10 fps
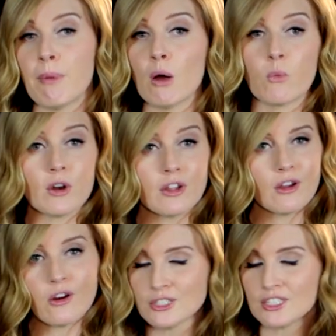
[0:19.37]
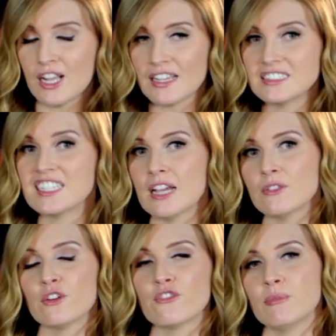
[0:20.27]
but working Curse client
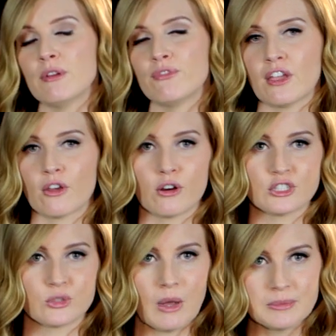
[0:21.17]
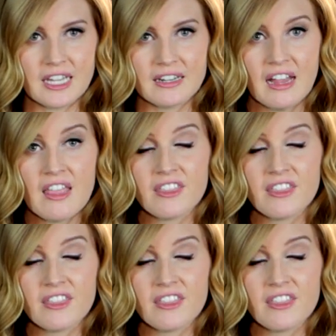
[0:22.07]
downloaded from a fake Curse website